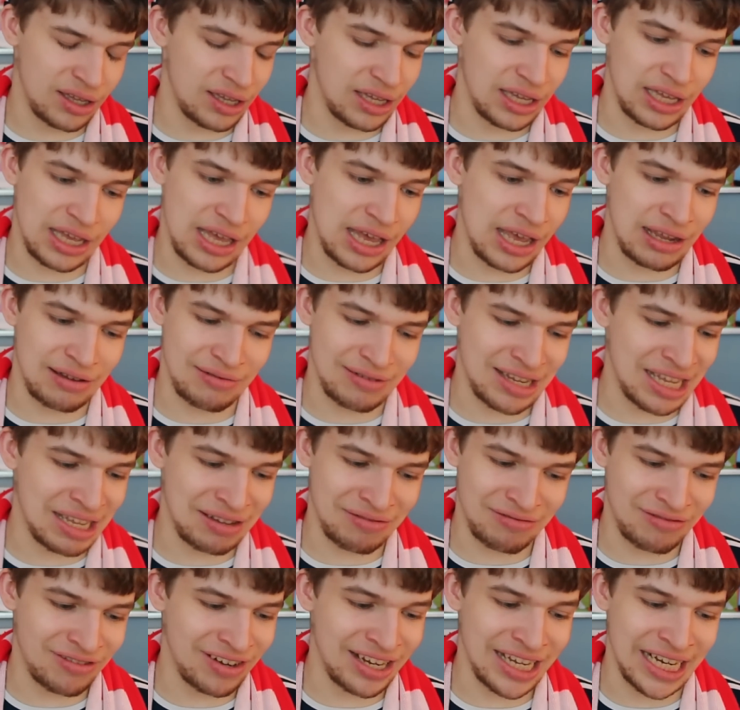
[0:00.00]

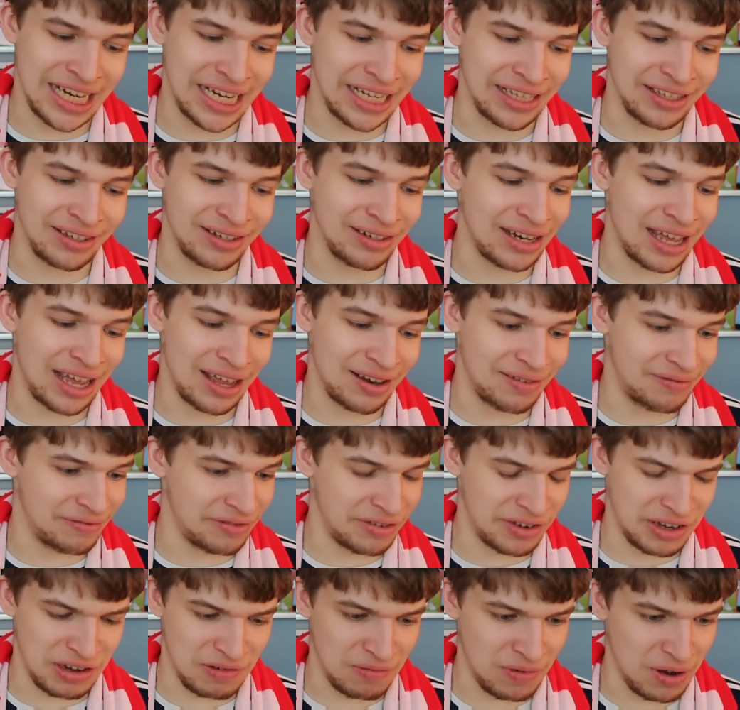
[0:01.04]
it really didn't end
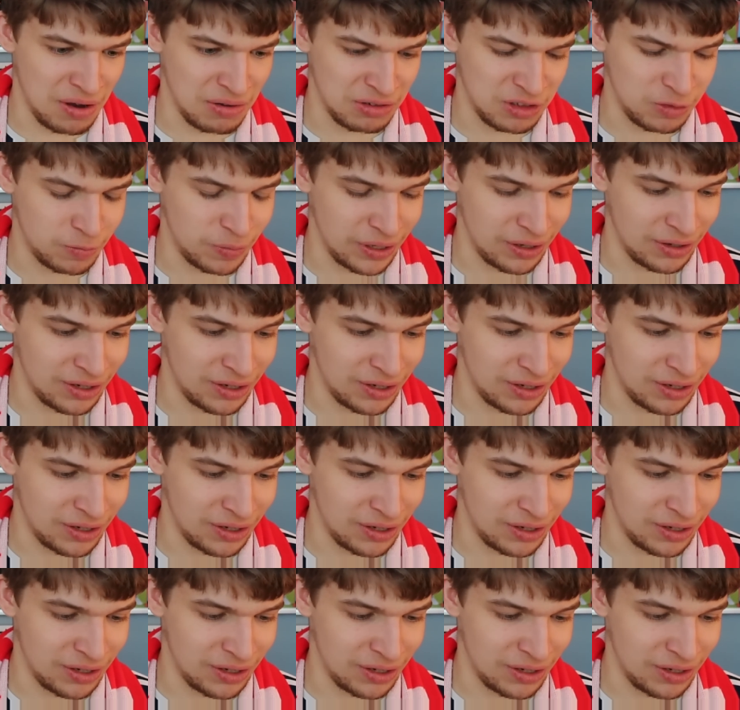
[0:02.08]
very well, to be